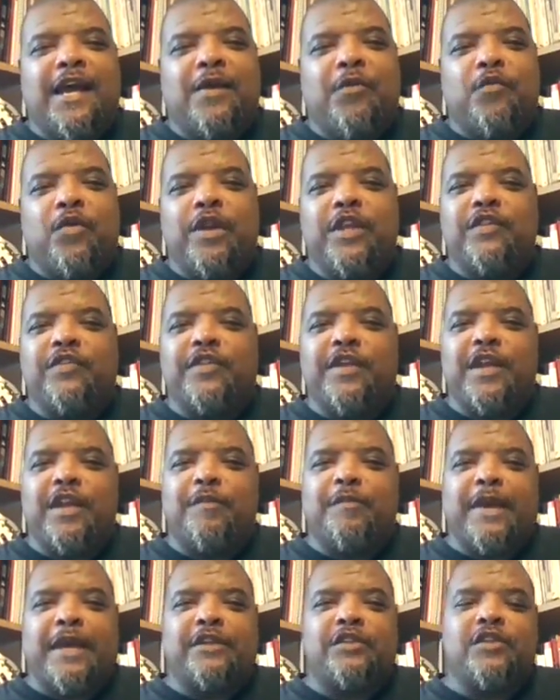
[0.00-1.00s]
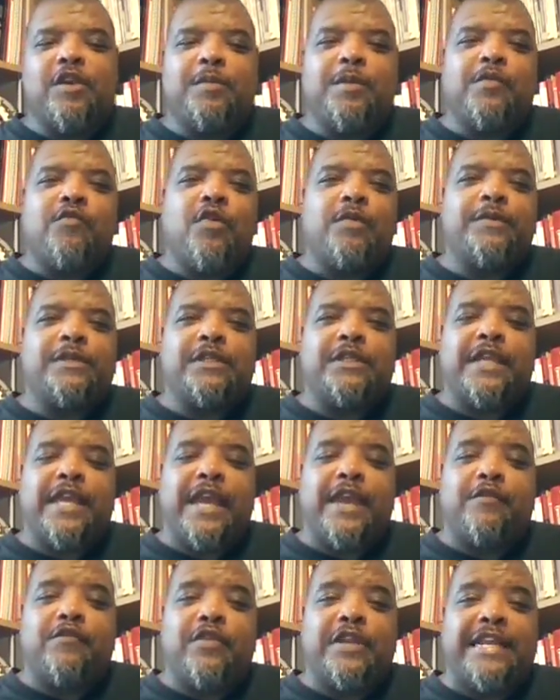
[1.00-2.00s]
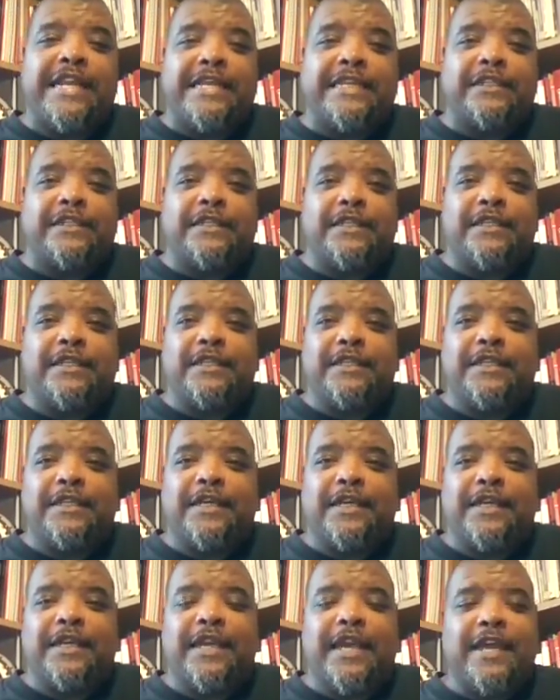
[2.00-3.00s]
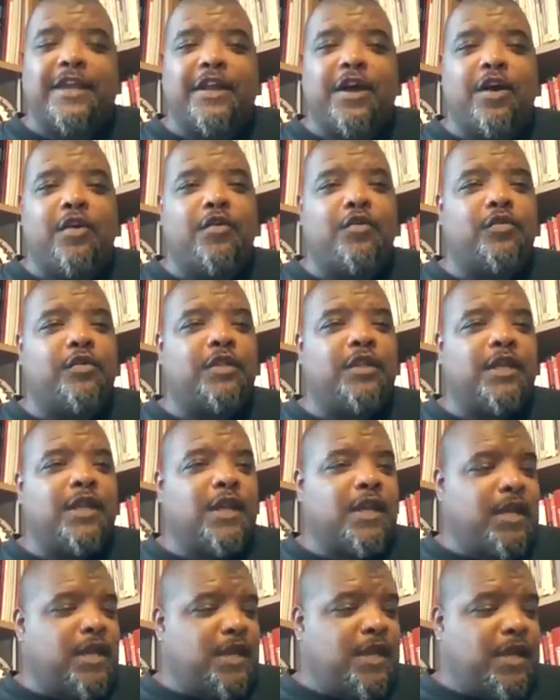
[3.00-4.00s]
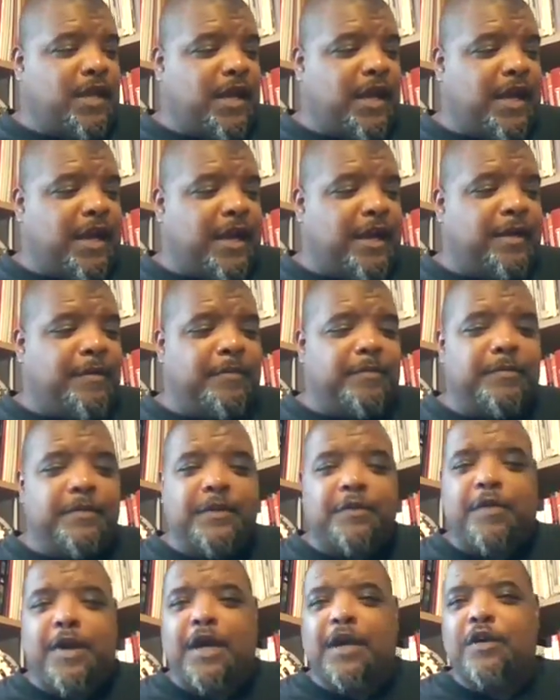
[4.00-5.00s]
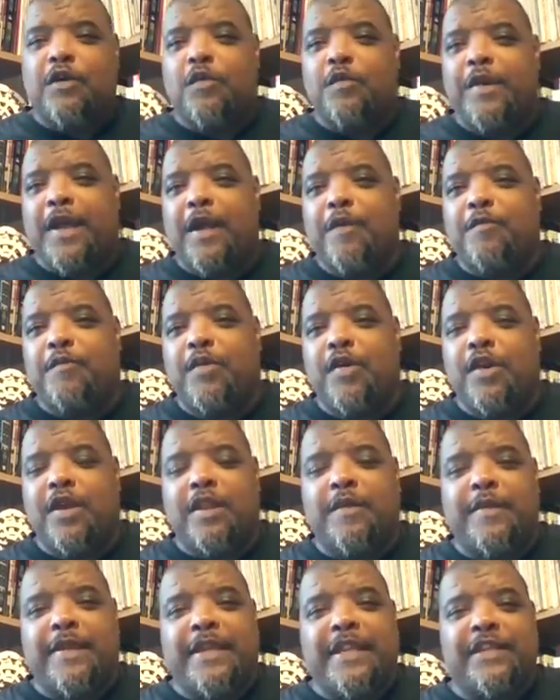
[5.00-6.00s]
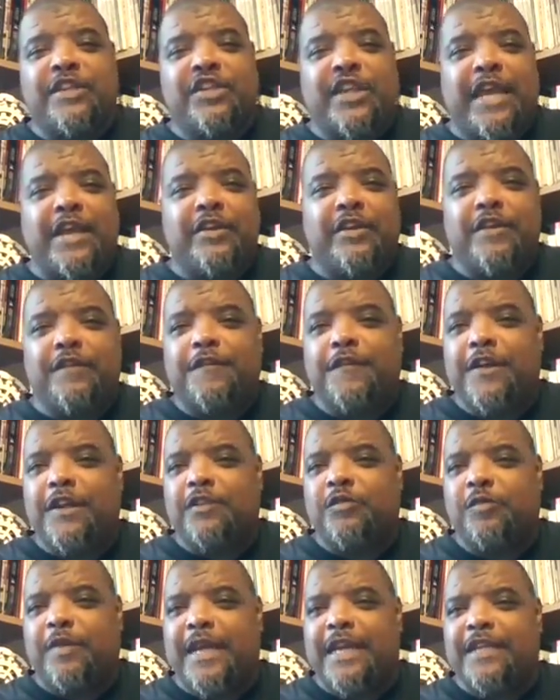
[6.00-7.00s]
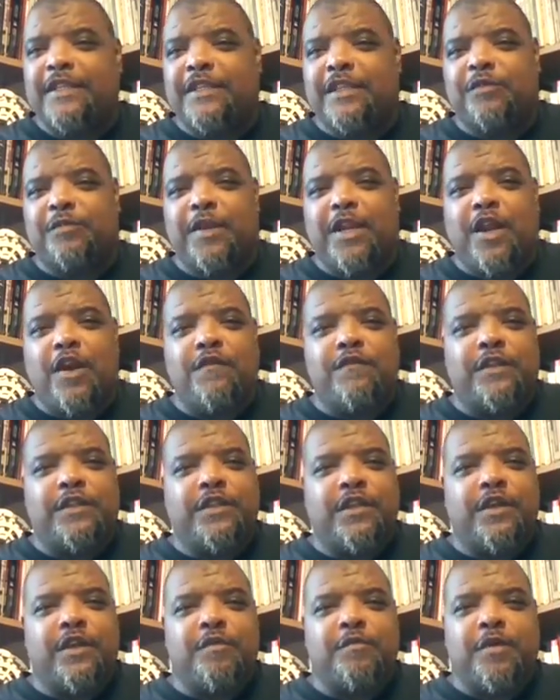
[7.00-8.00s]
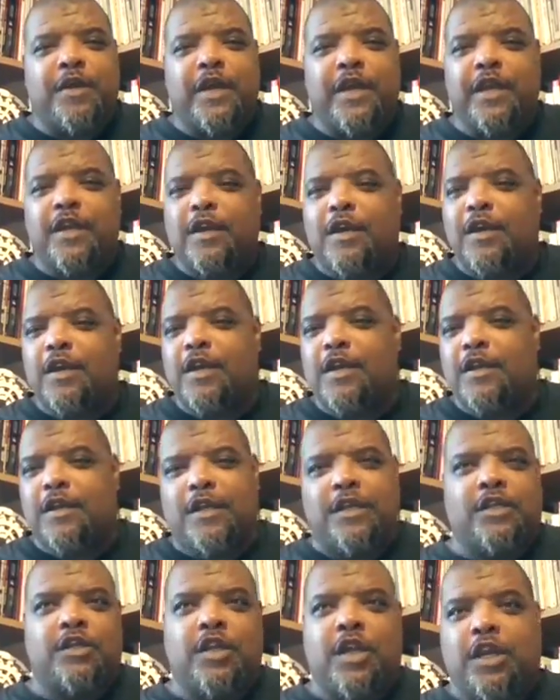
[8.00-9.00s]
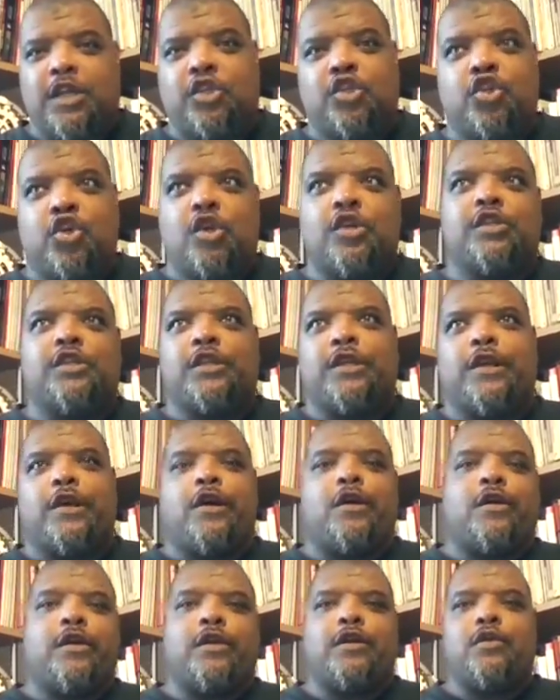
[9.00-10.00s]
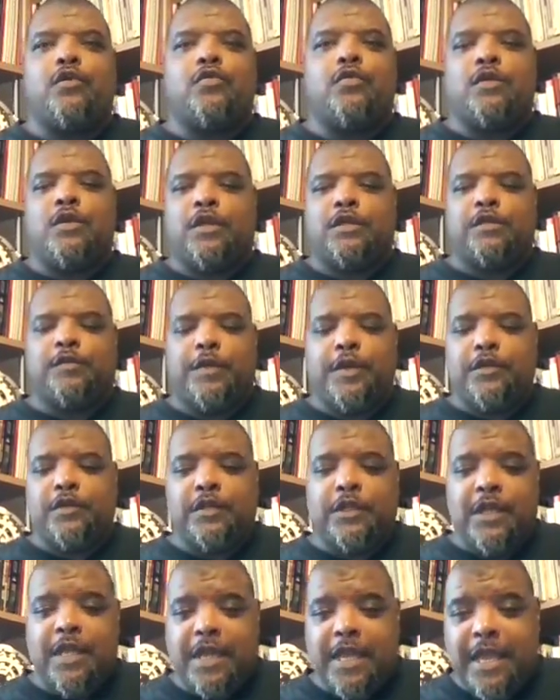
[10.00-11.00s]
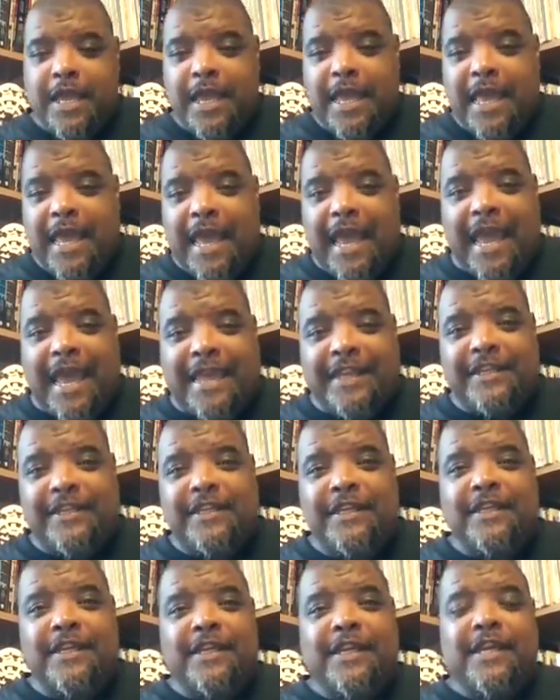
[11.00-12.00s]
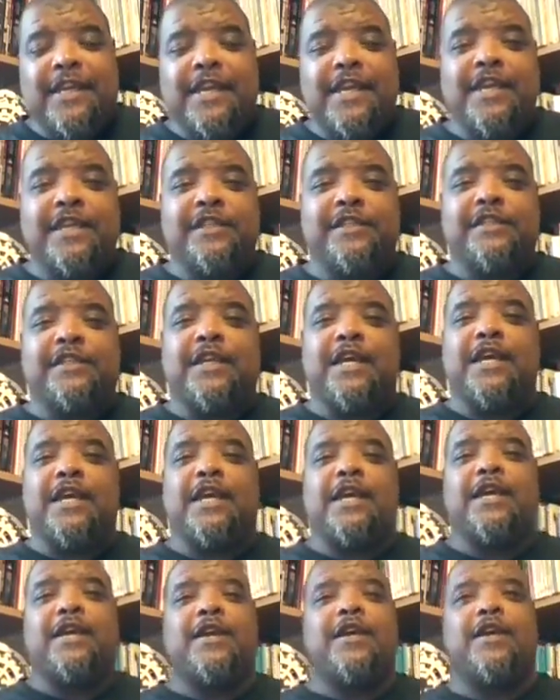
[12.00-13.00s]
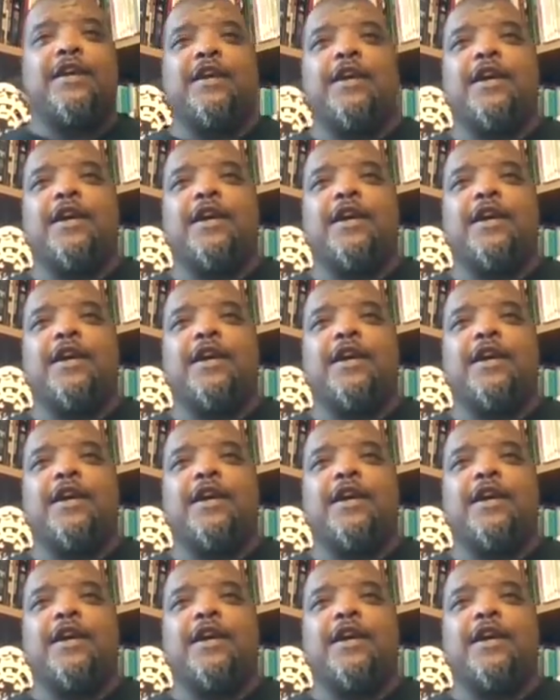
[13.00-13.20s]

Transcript: what you think about Tommy Robinson getting released. Okay, the whole debacle about putting him in jail in the first place has been overturned by a judge in the High Court, I suppose. And he's the